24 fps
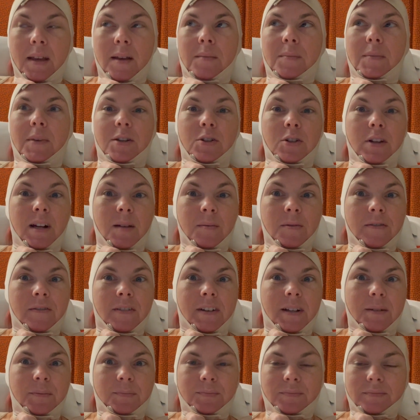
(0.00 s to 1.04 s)
gonna try to move
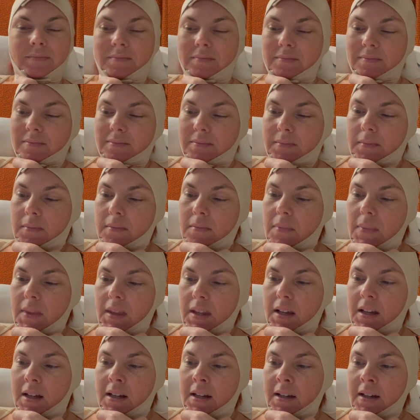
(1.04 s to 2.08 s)
on.
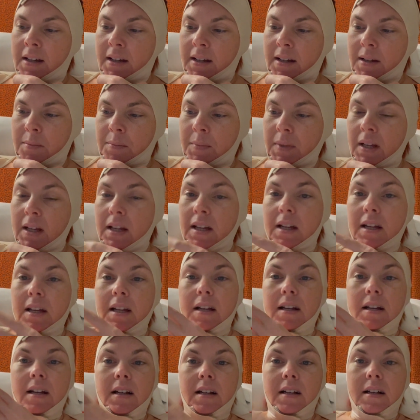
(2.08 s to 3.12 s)
Um,
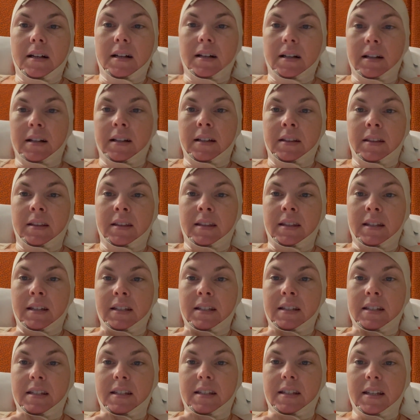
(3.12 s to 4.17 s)

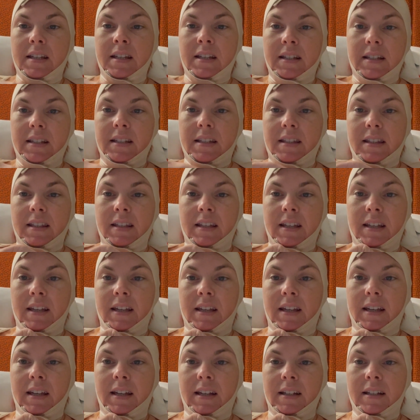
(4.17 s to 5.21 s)
this is
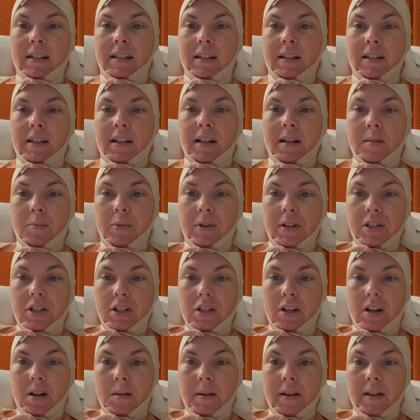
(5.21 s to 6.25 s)
the compression
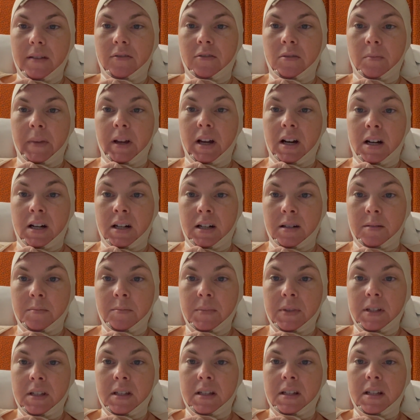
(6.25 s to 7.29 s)
garment for my
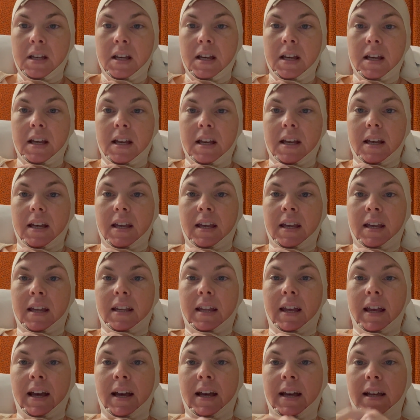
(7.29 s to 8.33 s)
arms. It
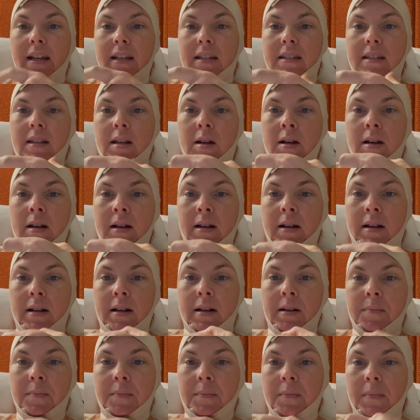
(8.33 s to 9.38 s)
has
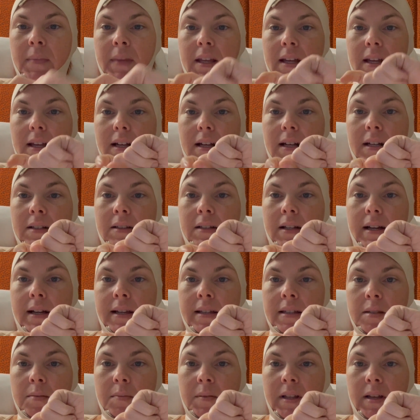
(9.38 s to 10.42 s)
um,
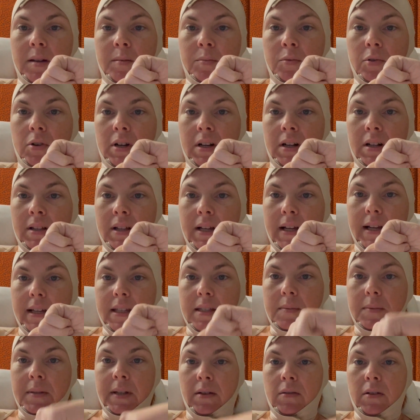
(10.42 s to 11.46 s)
clasp, like a bra
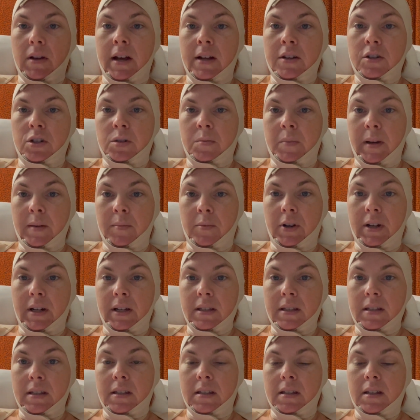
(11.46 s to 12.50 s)
clasp, down under my
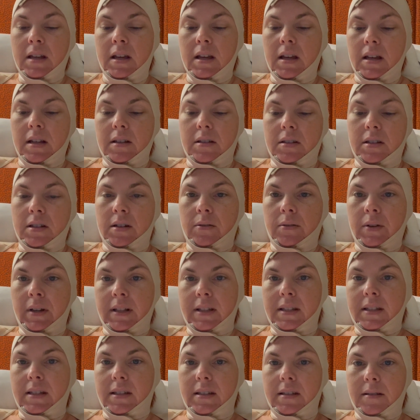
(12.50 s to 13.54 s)
breast. So
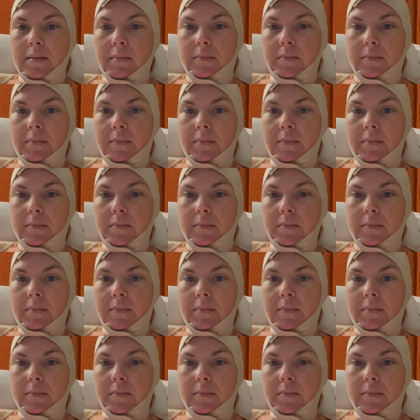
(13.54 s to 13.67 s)
it's